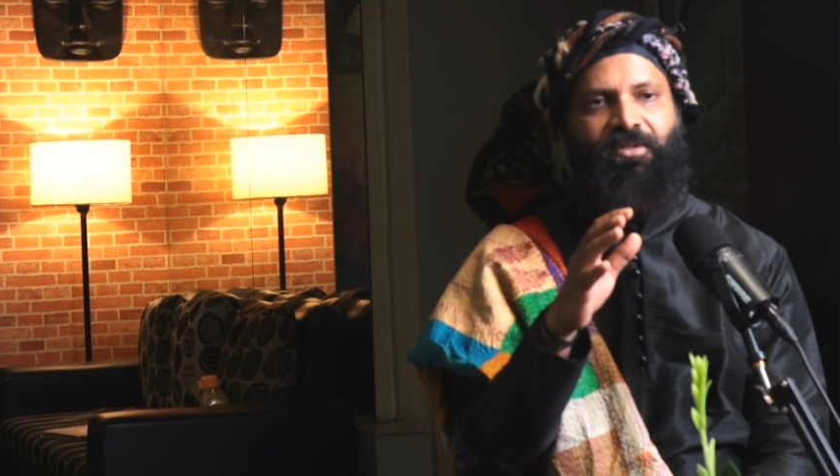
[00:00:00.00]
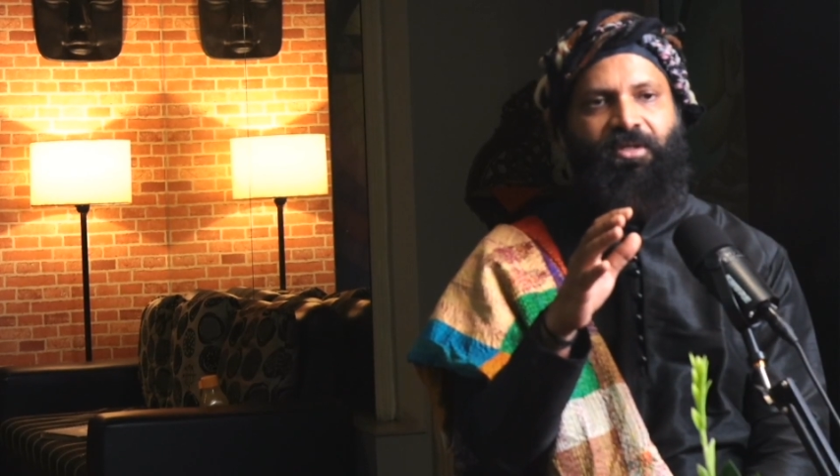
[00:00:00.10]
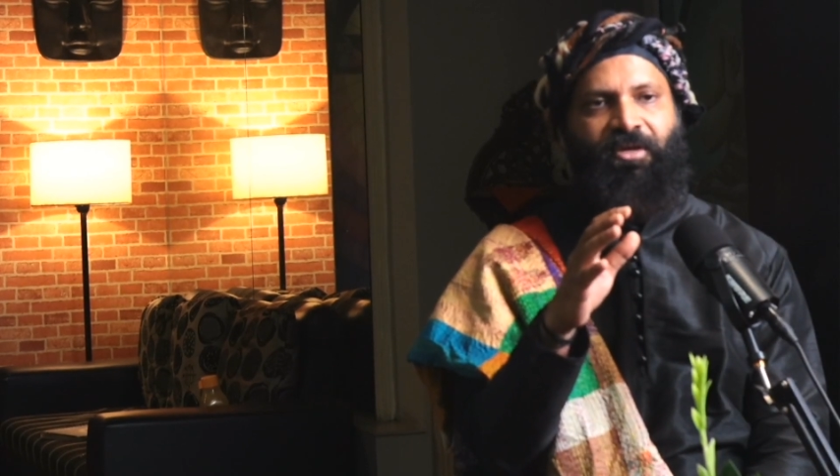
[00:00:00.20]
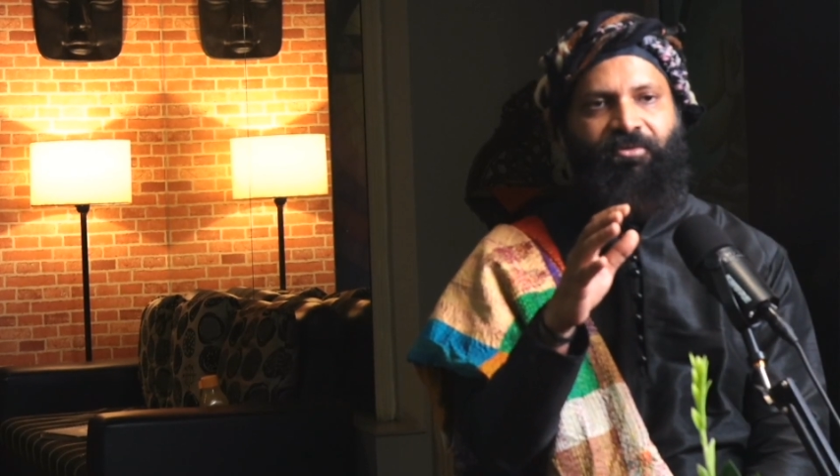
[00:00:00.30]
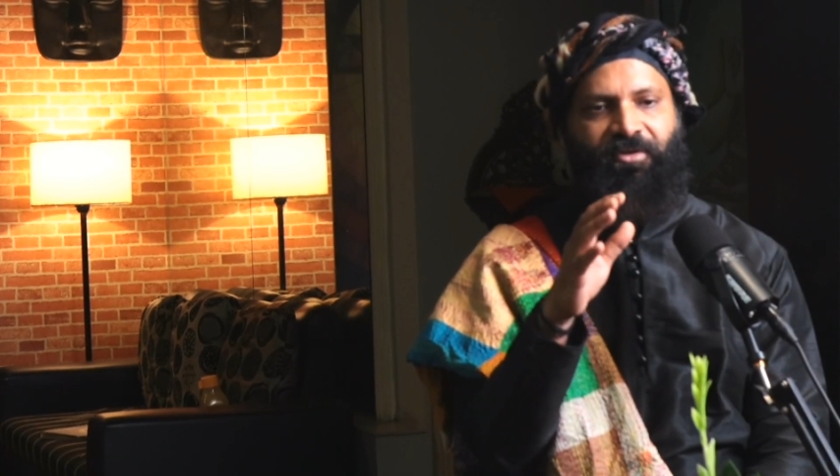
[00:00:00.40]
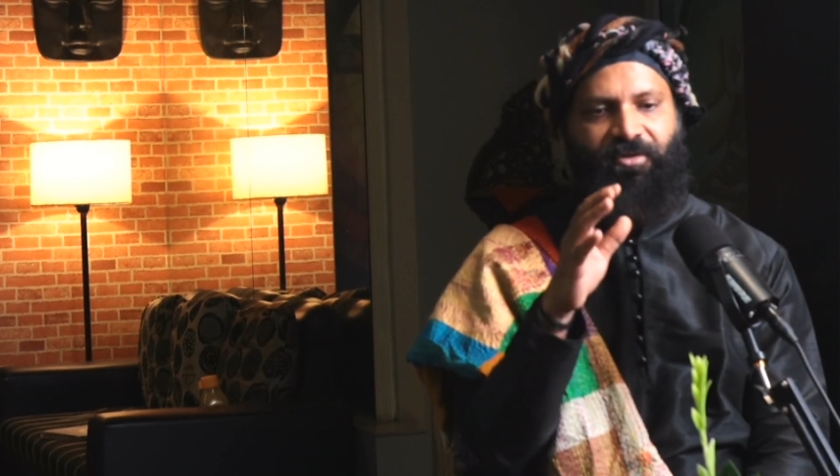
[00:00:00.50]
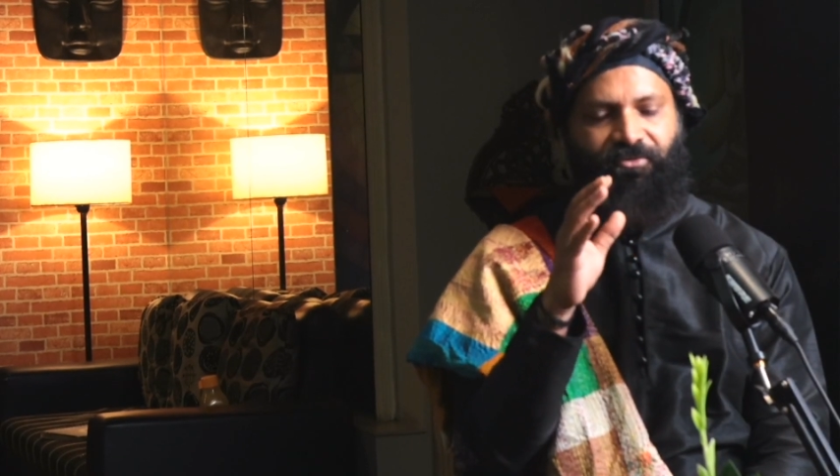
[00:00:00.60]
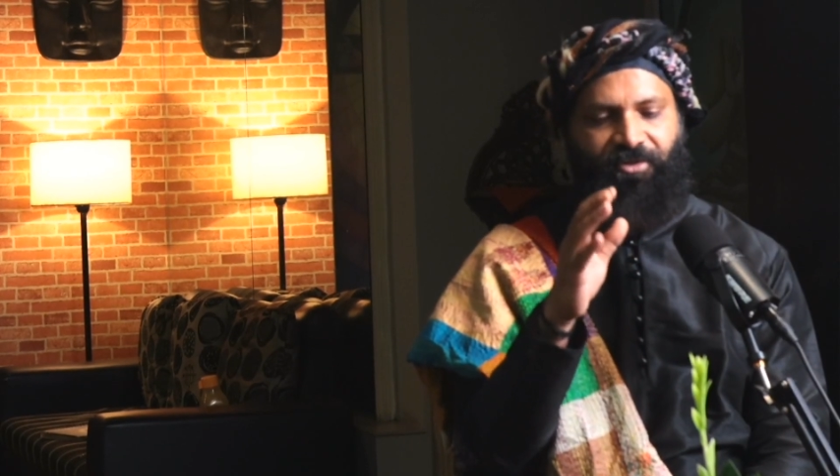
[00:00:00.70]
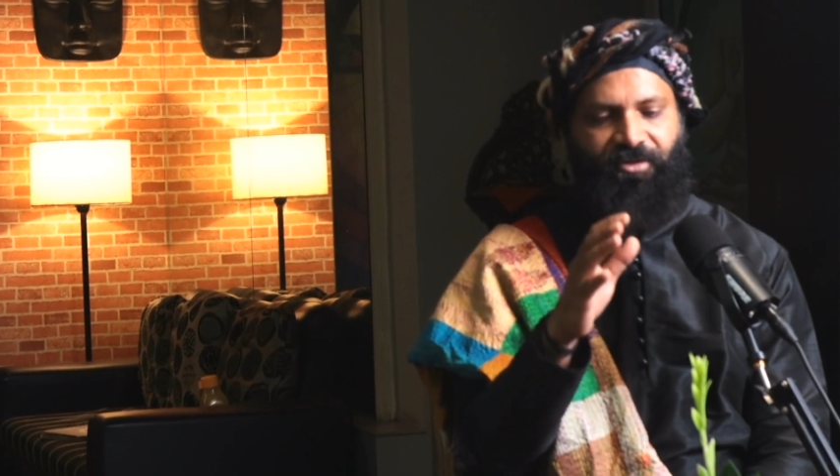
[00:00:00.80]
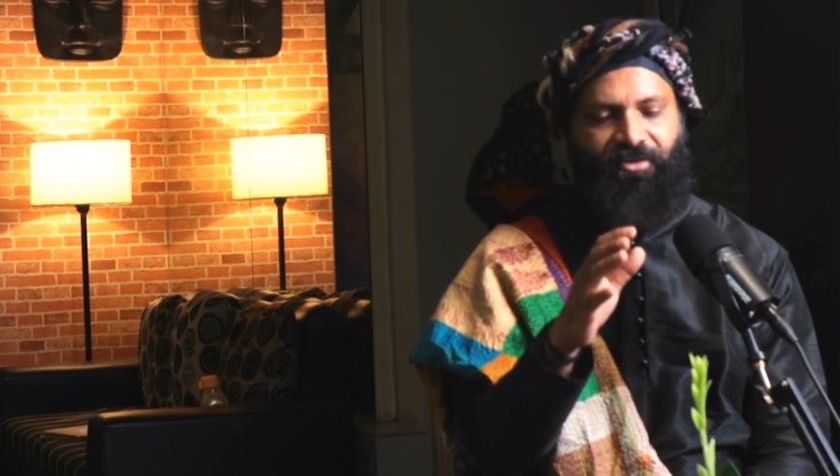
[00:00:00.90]
having a
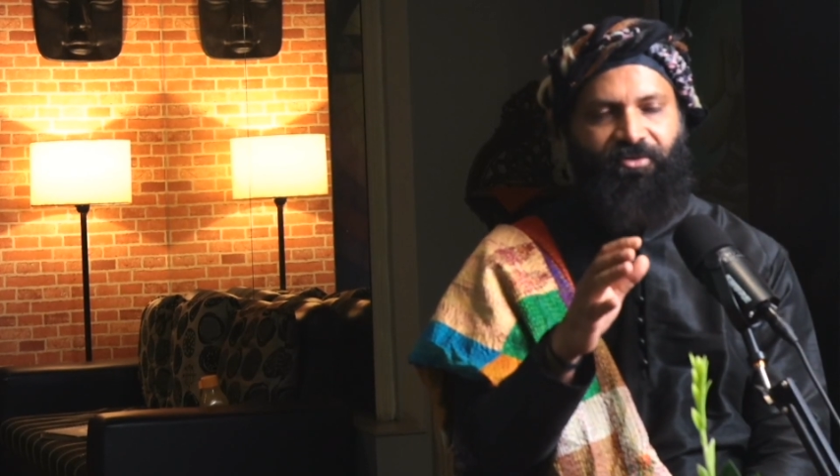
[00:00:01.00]
fear of